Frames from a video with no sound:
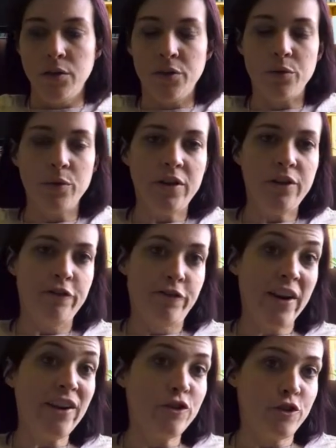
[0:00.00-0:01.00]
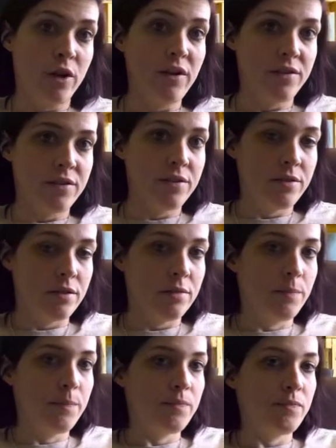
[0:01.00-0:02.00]
3 fire trucks,
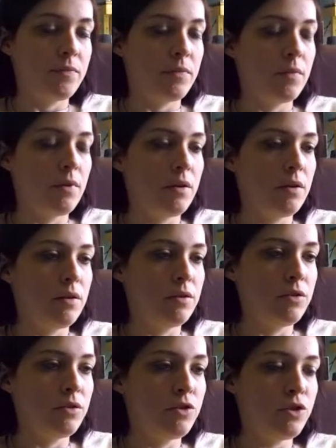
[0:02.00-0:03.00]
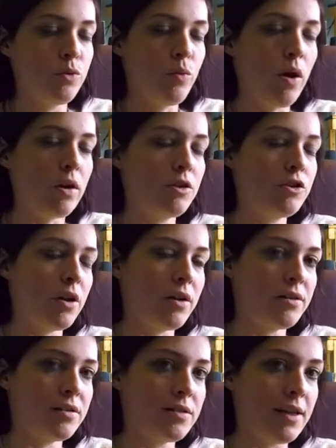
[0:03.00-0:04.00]
2 water
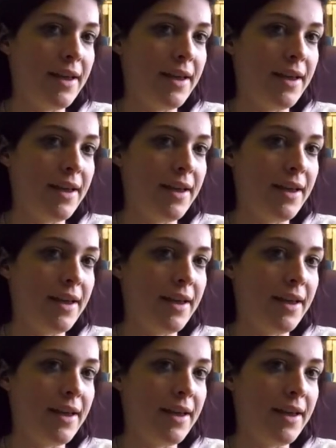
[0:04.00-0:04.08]
trucks,